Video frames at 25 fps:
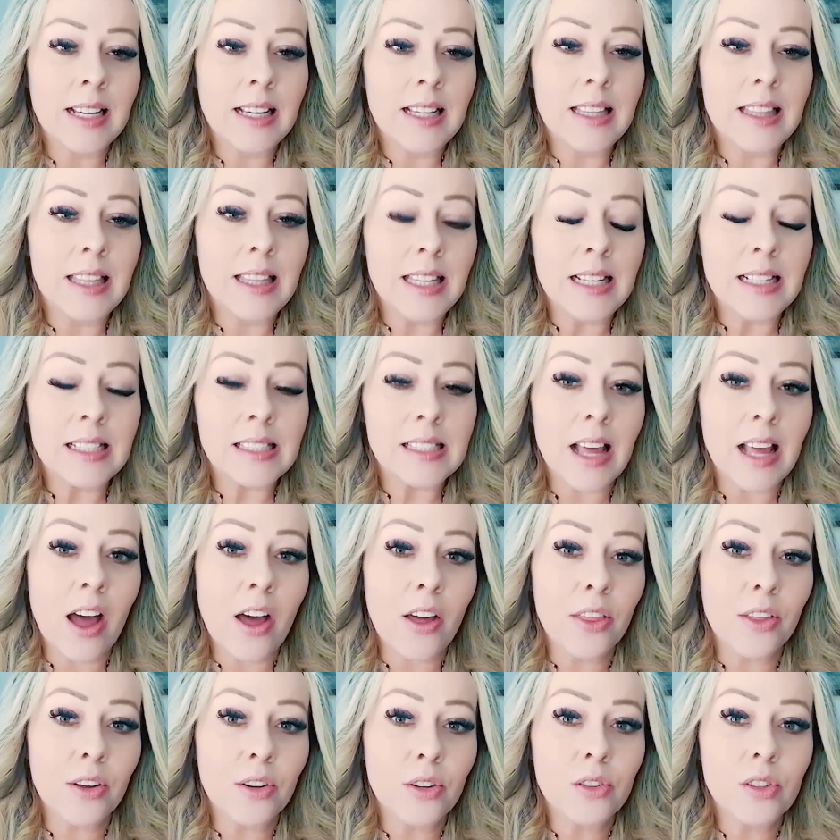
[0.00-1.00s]
these
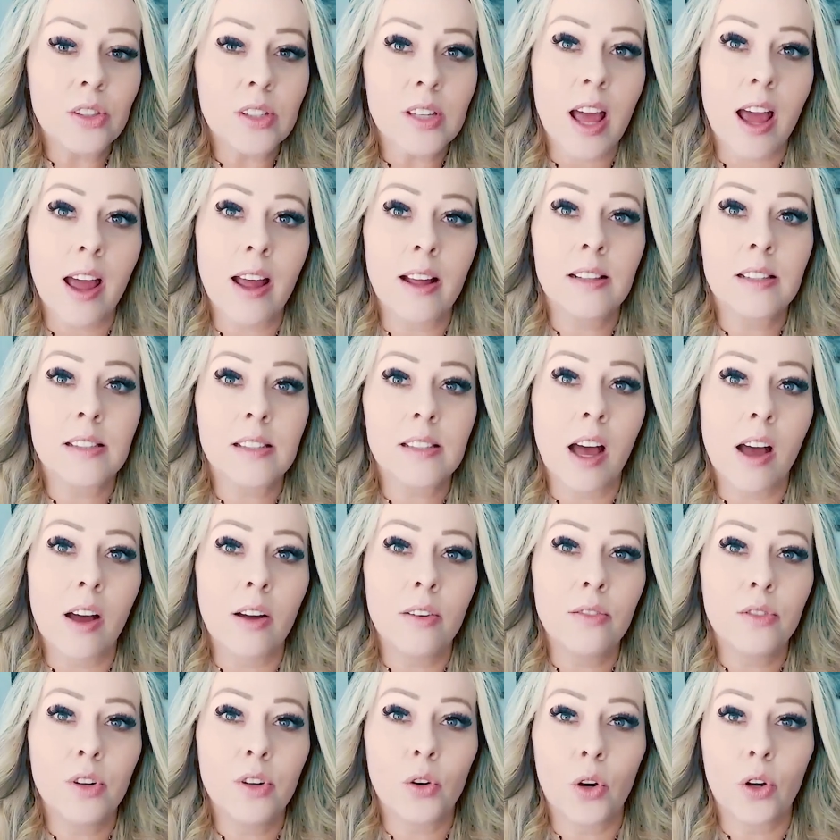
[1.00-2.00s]
other sides
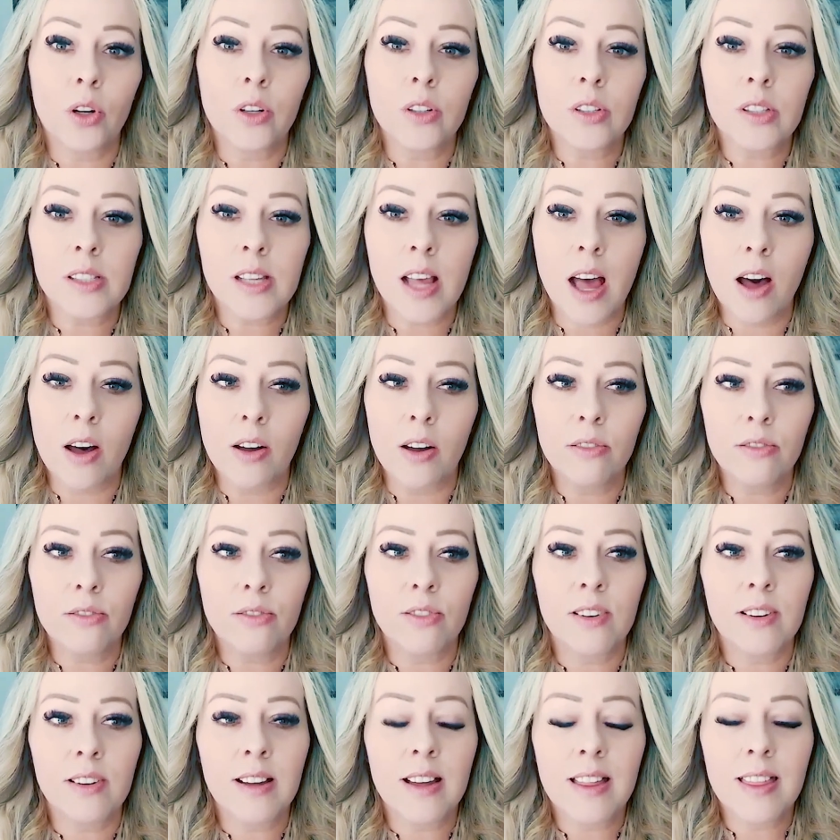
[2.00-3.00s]
of yourself
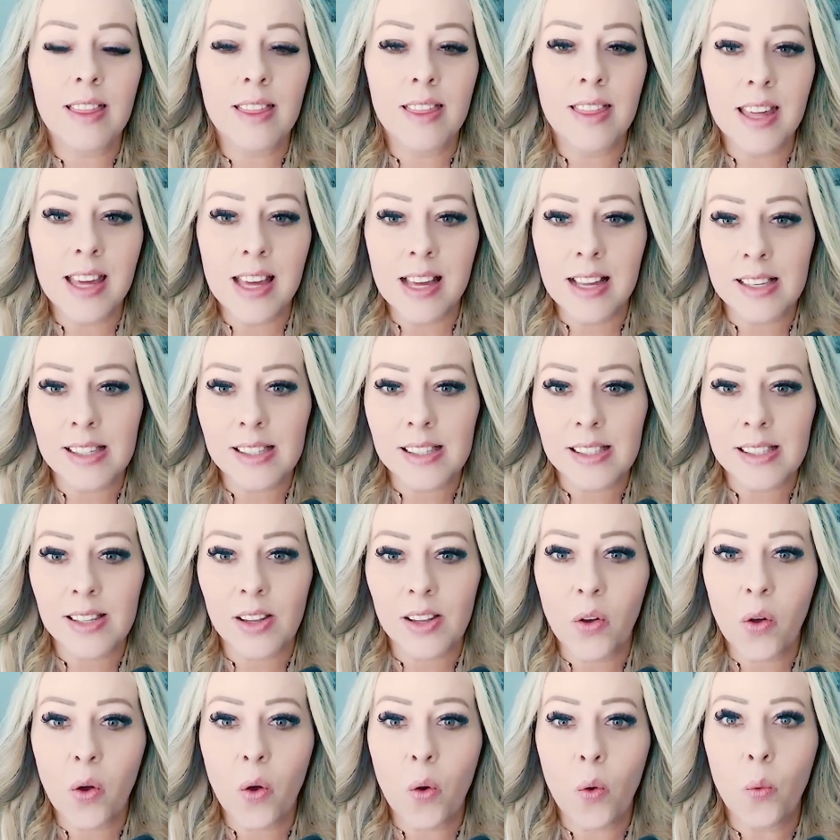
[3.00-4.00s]
this
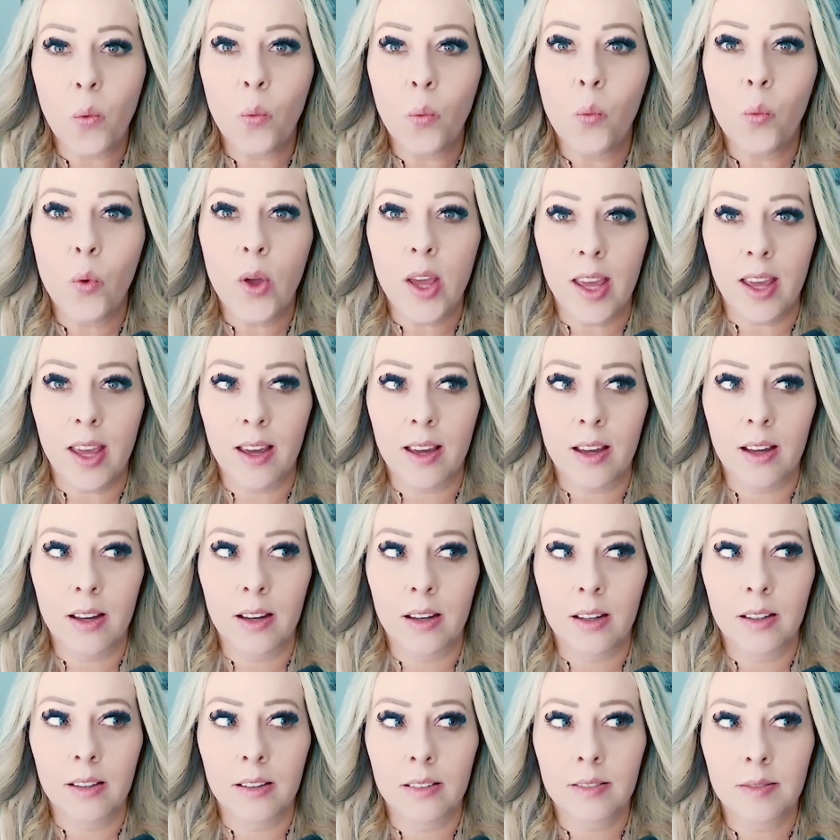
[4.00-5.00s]
week?
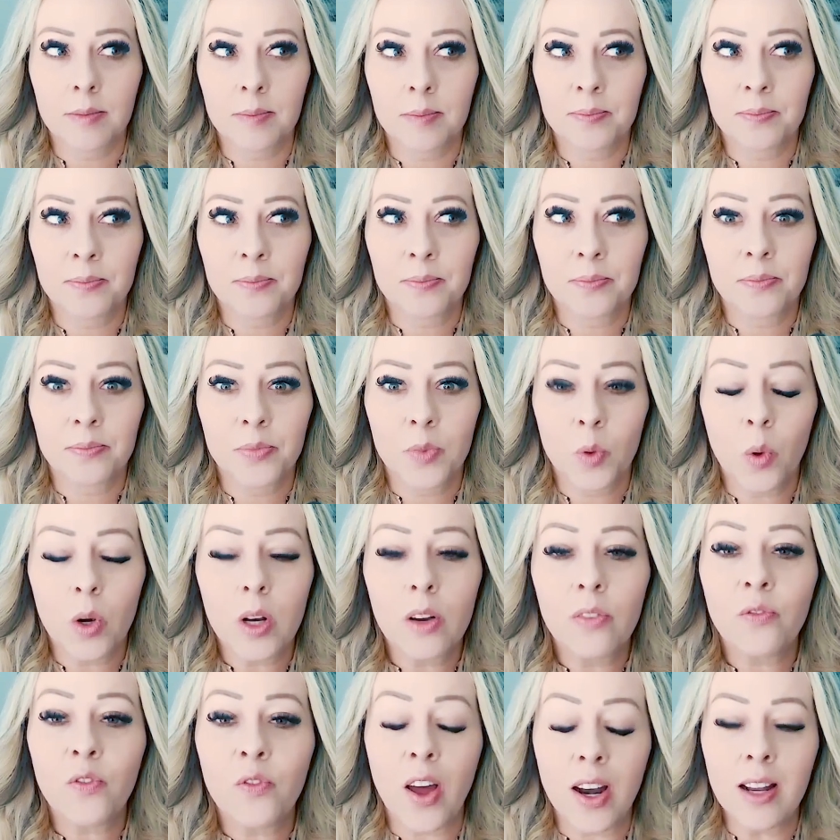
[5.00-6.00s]
What
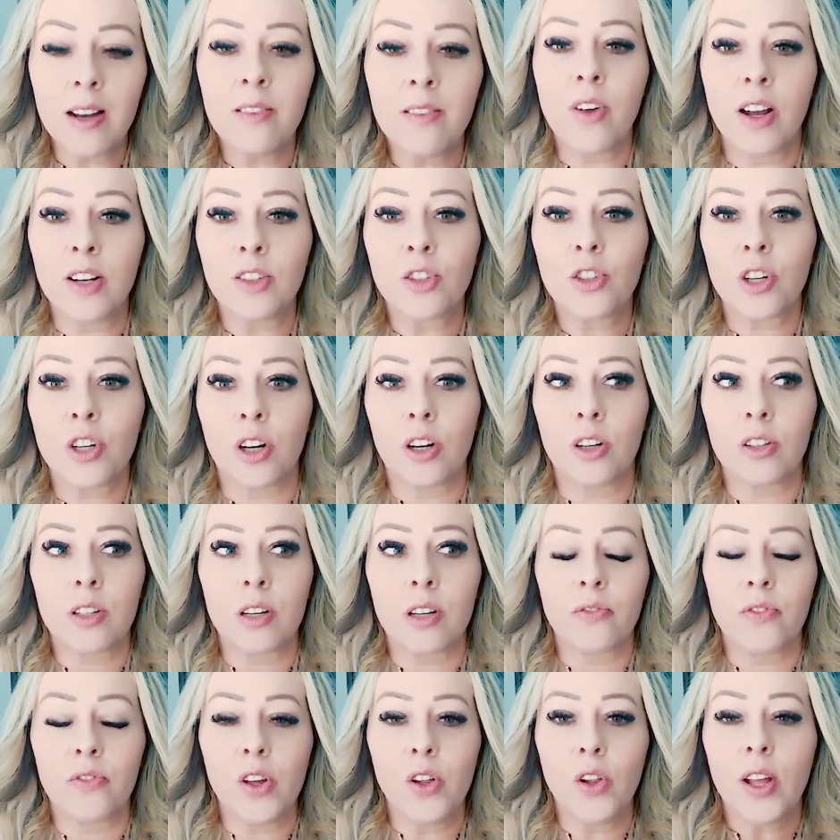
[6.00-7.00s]
a fun adventure to
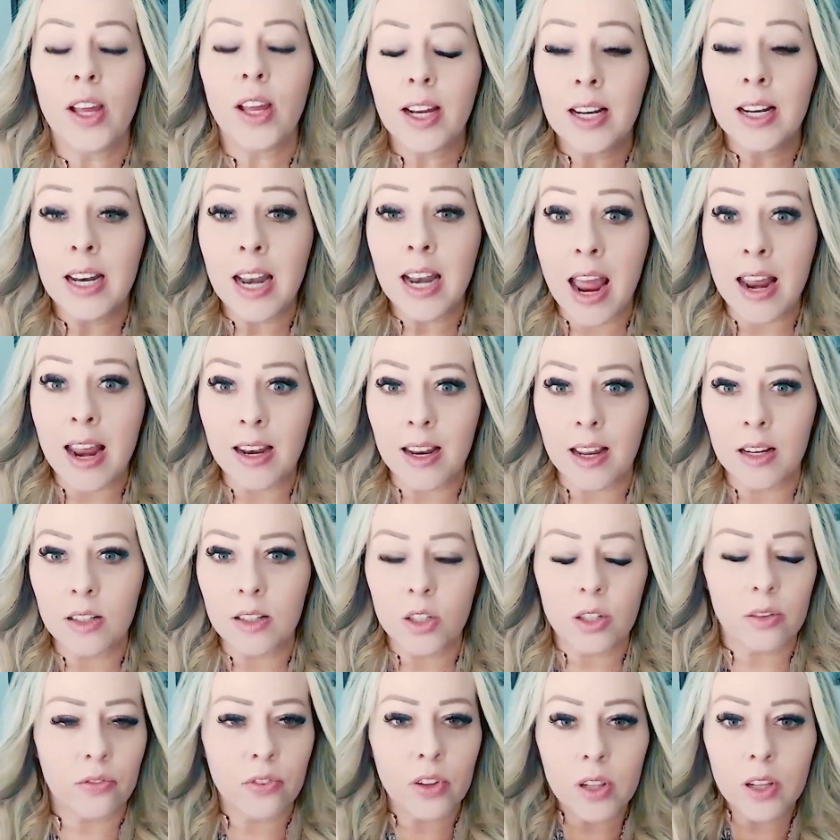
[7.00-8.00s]
feel ignited,
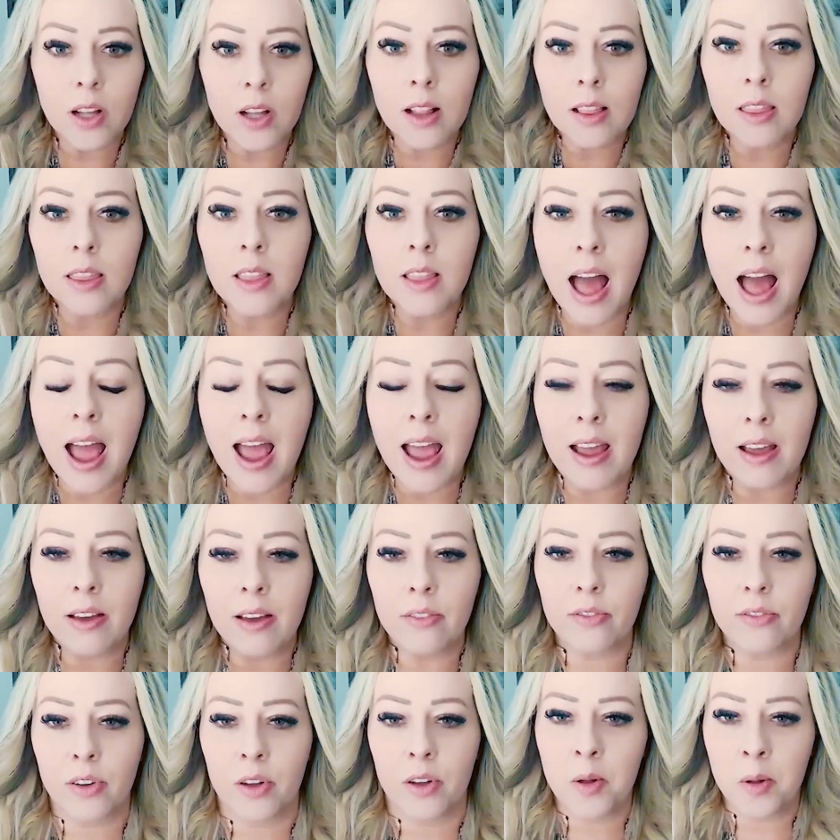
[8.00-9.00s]
to feel
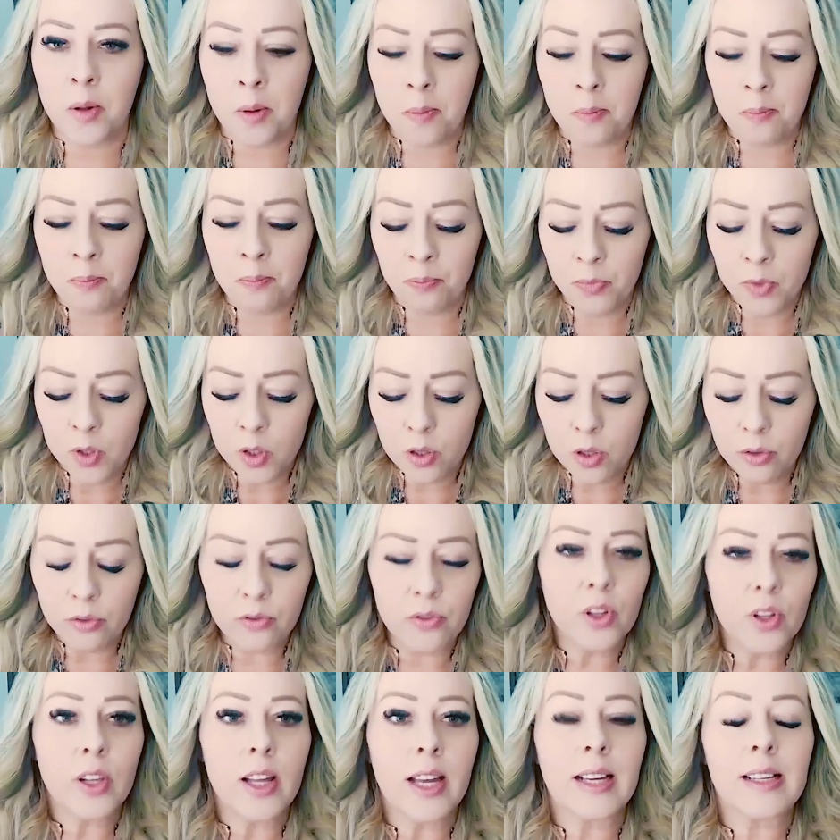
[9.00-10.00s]
alive, to
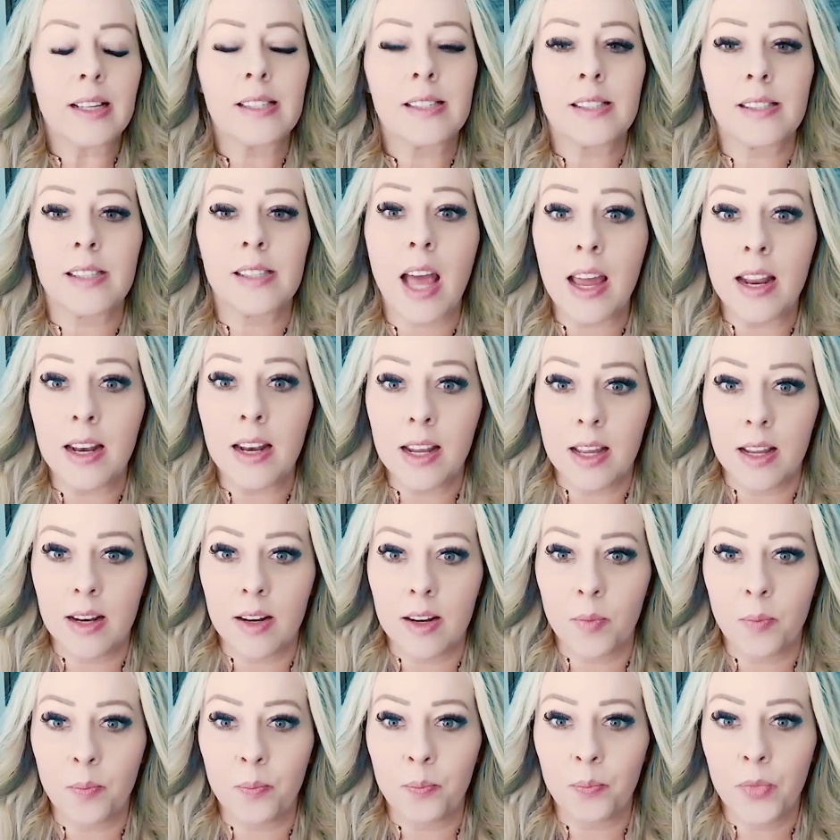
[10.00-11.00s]
feel
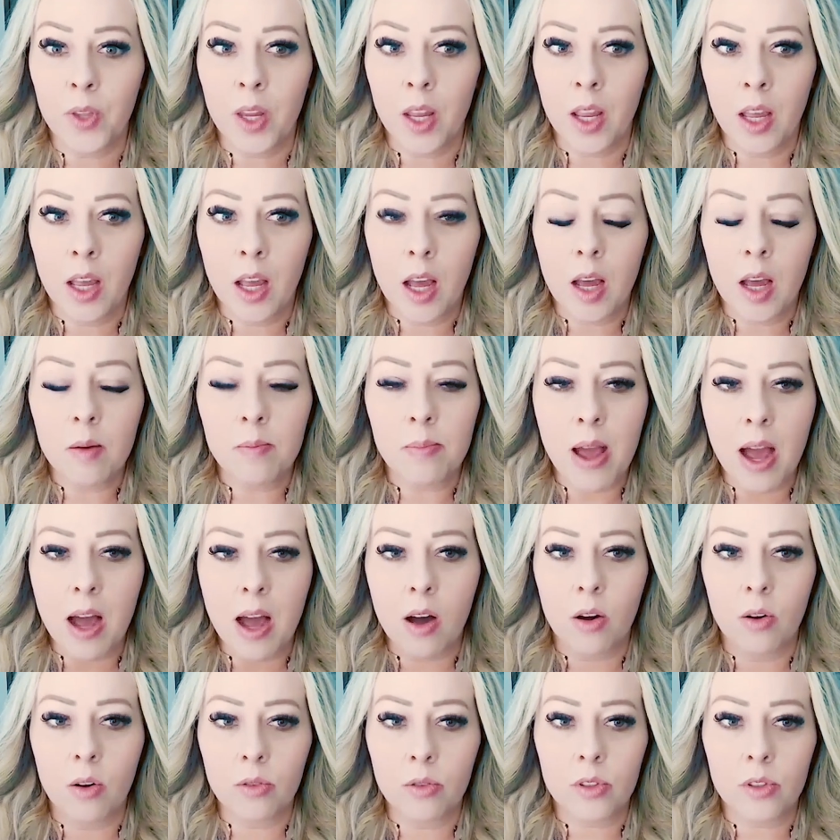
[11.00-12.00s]
excited
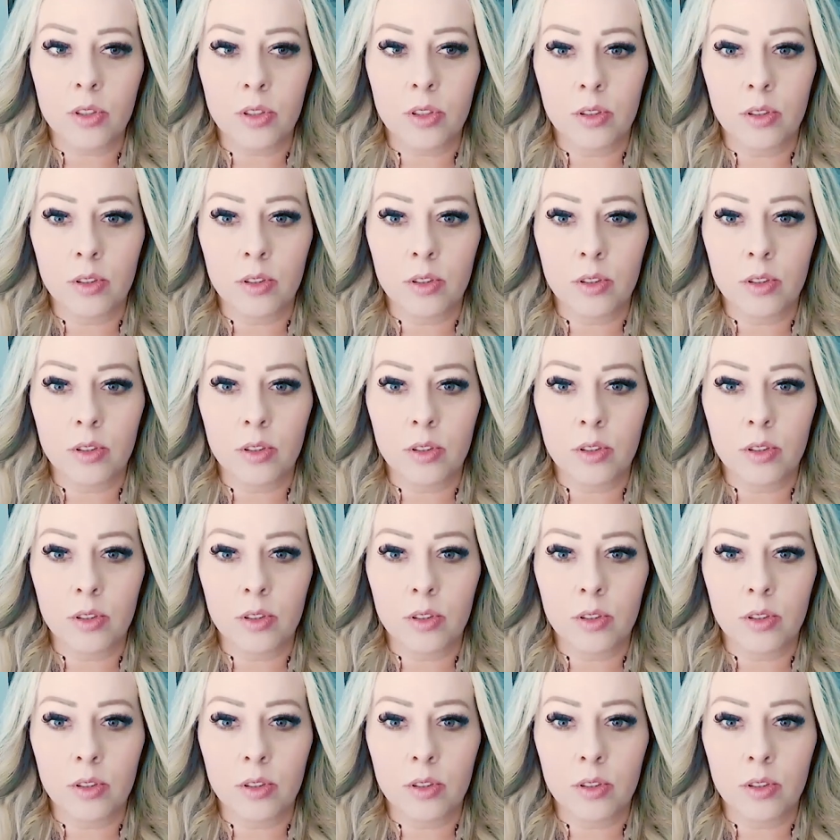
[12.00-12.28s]
about